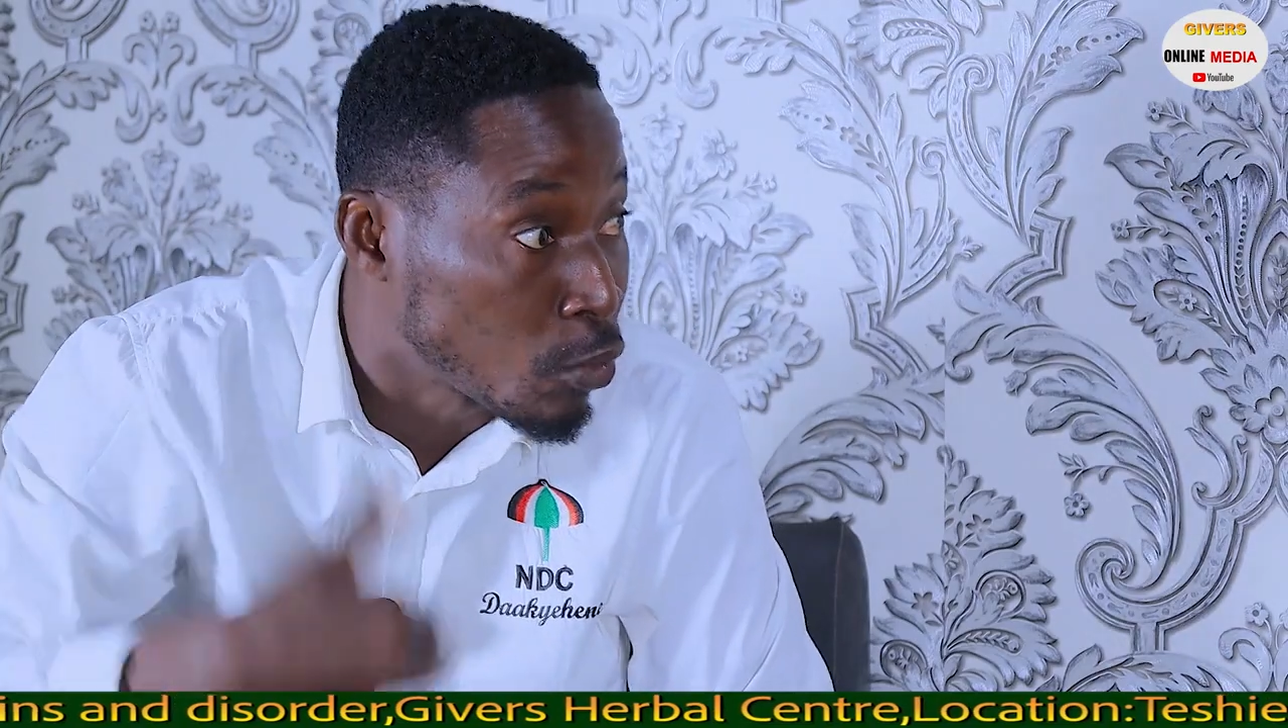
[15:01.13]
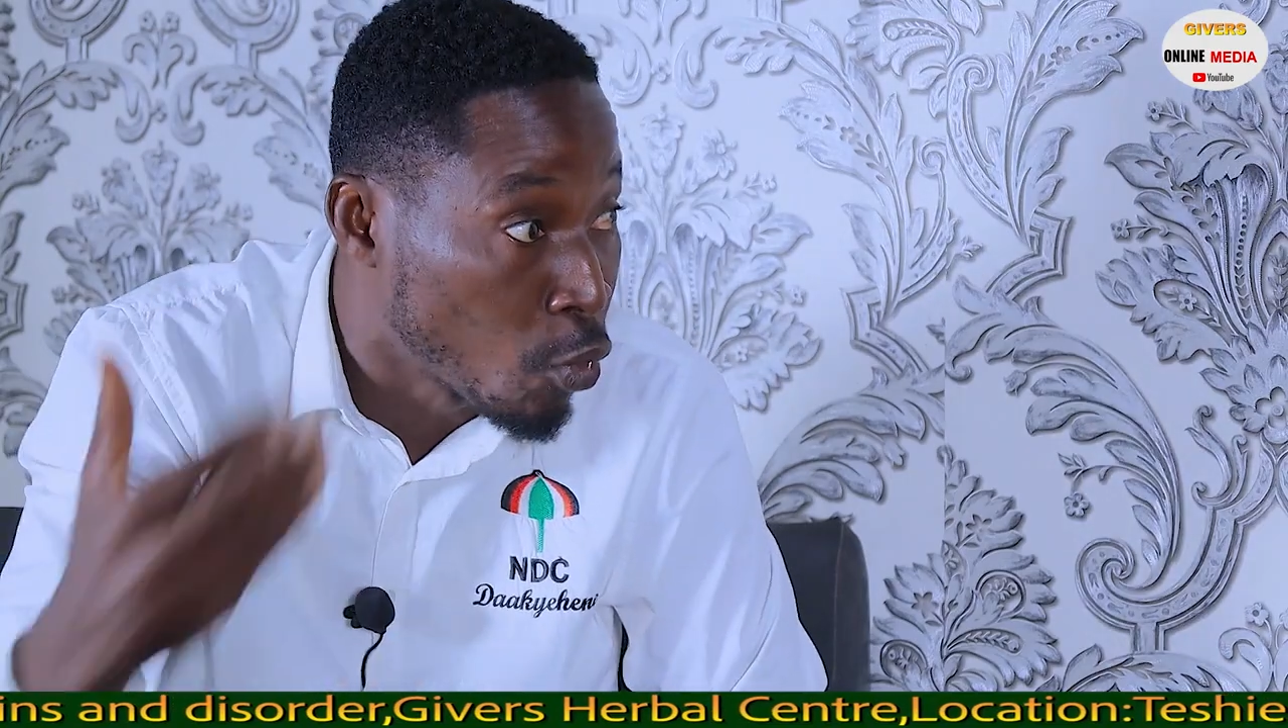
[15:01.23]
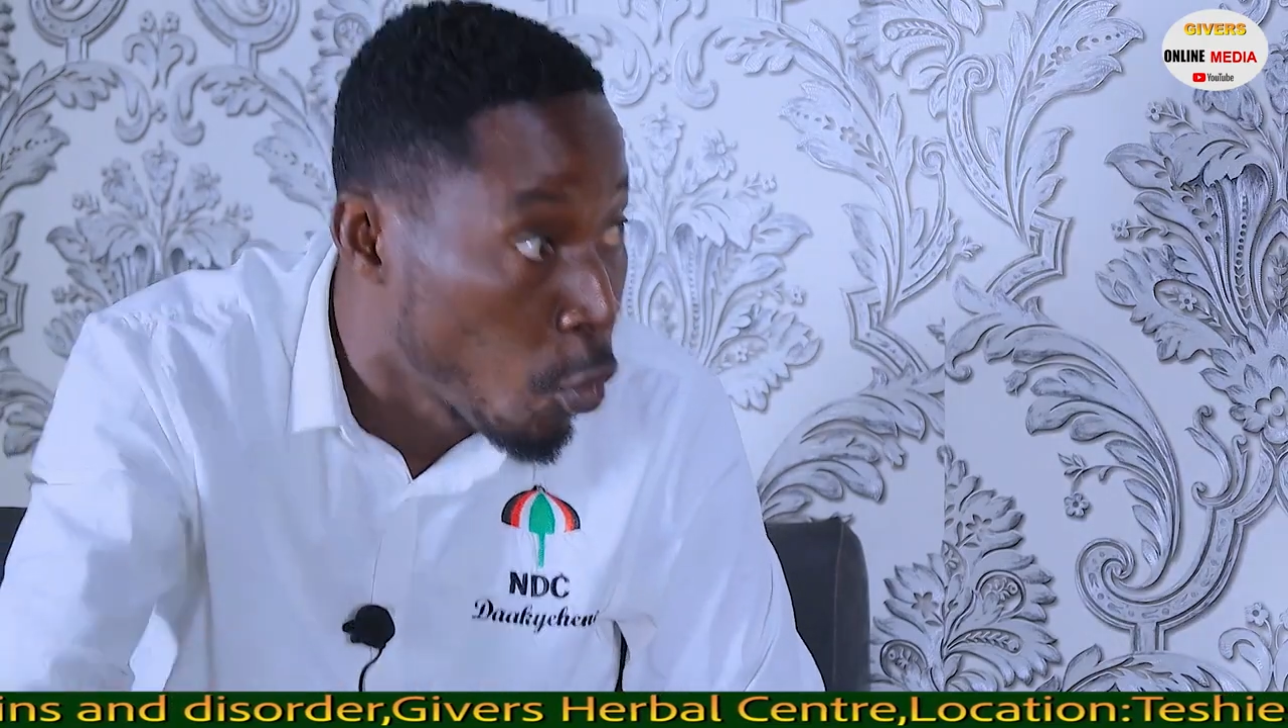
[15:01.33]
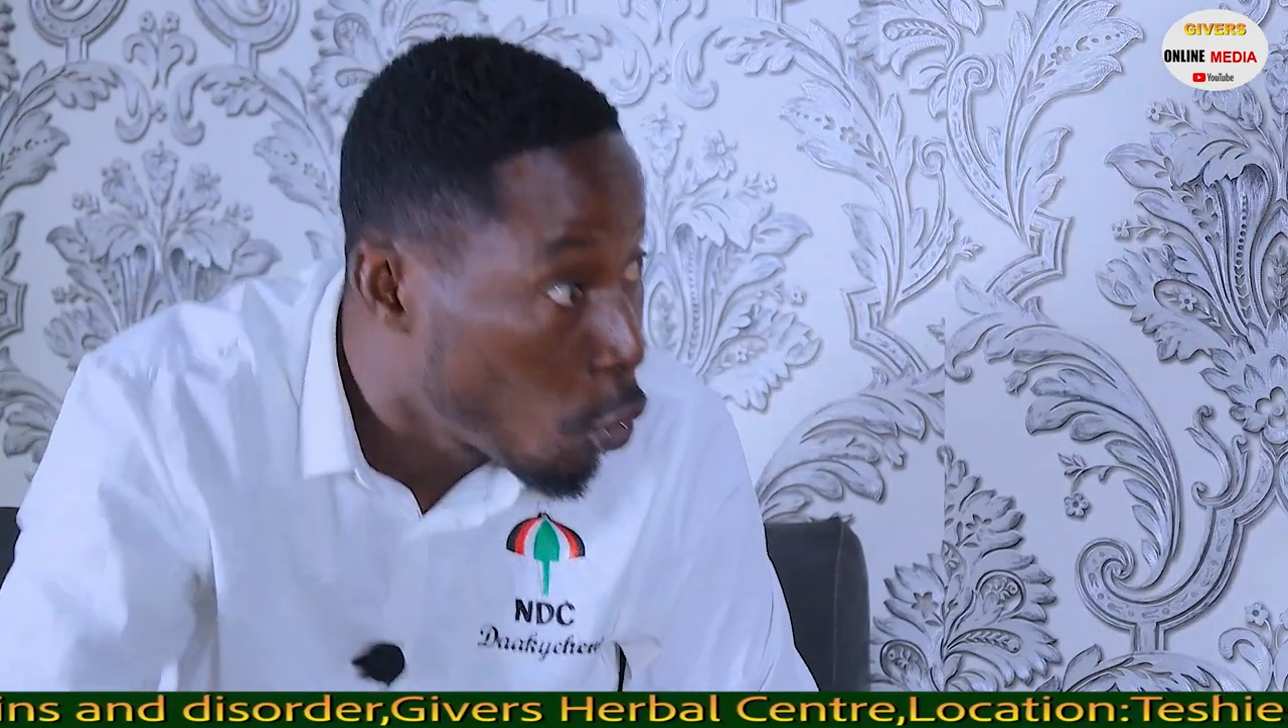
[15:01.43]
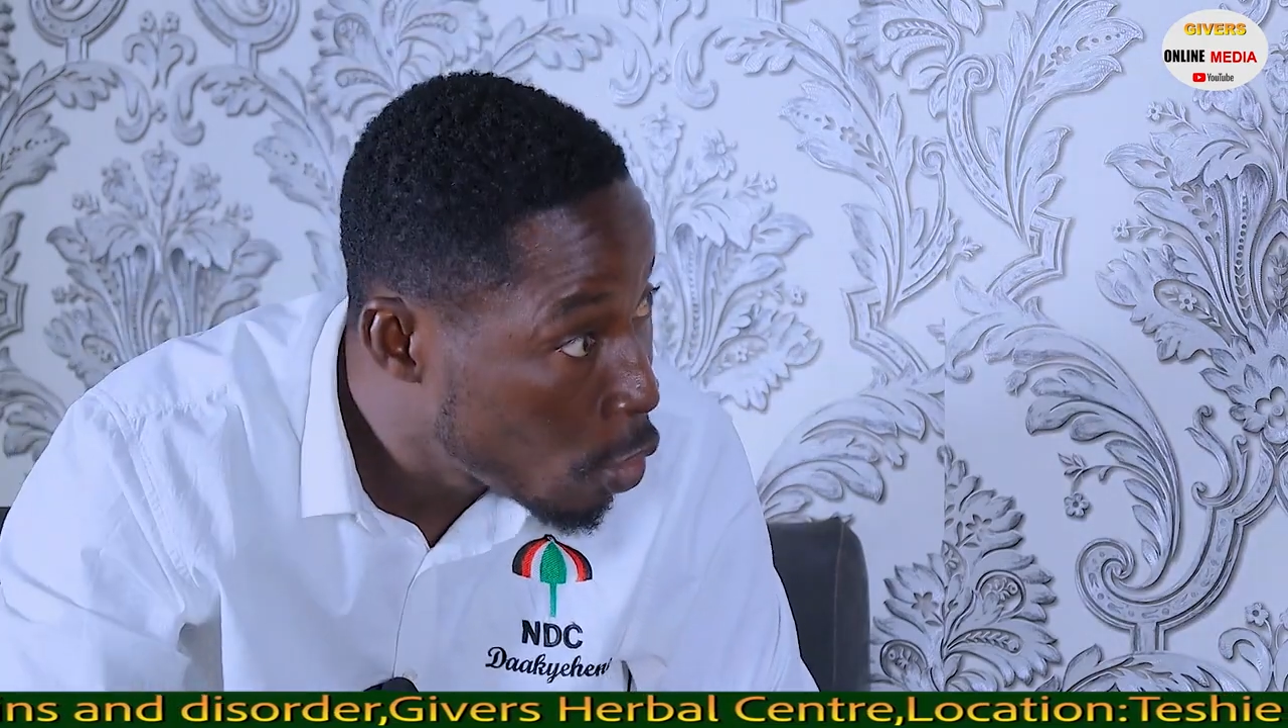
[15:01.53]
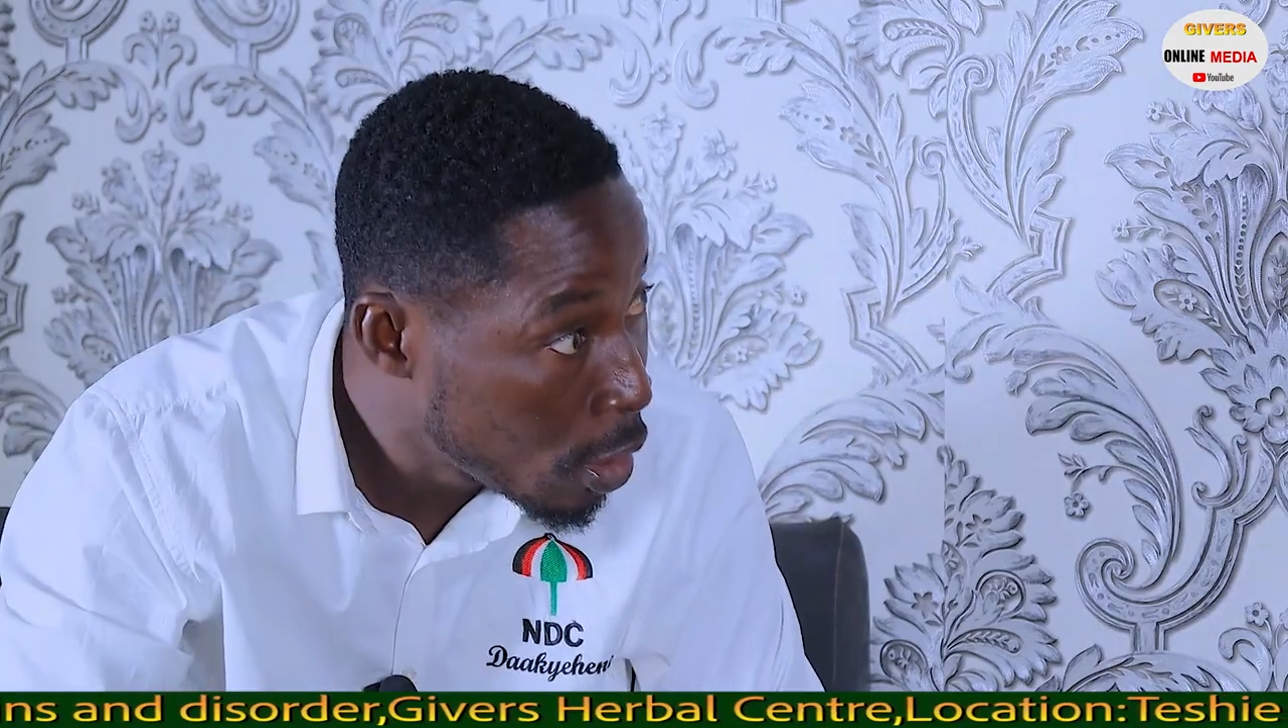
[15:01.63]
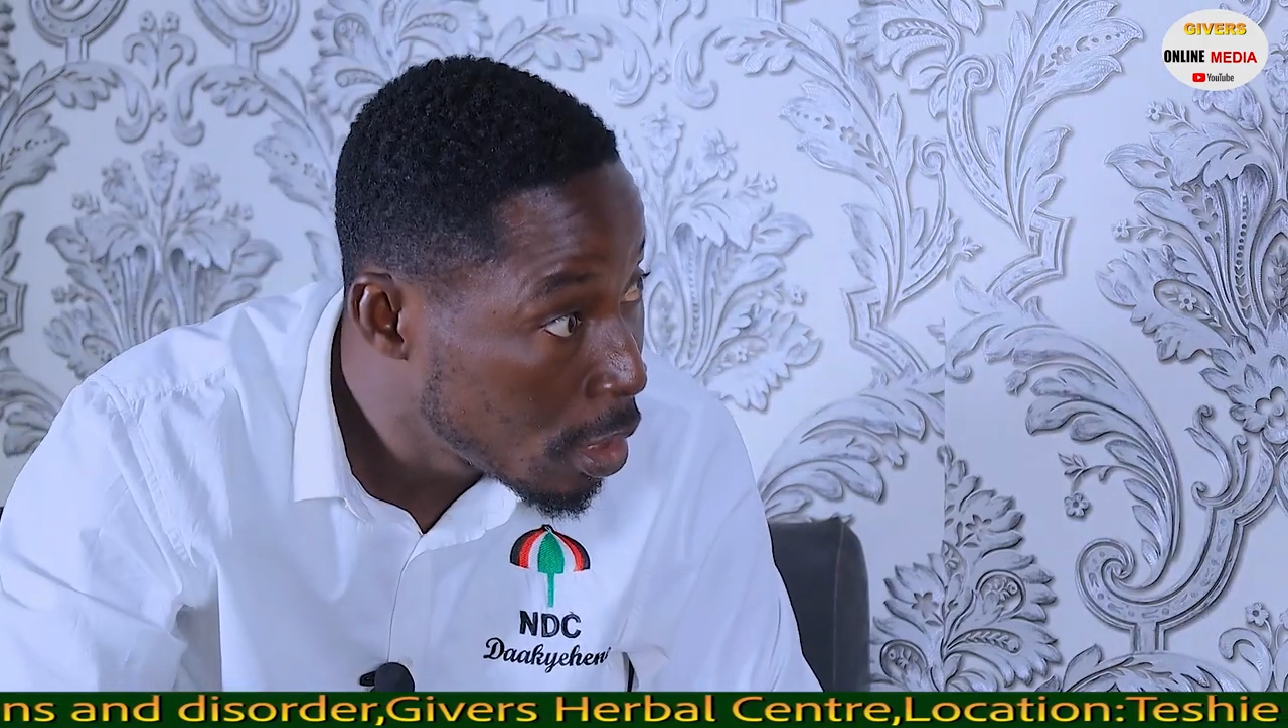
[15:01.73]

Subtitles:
to go,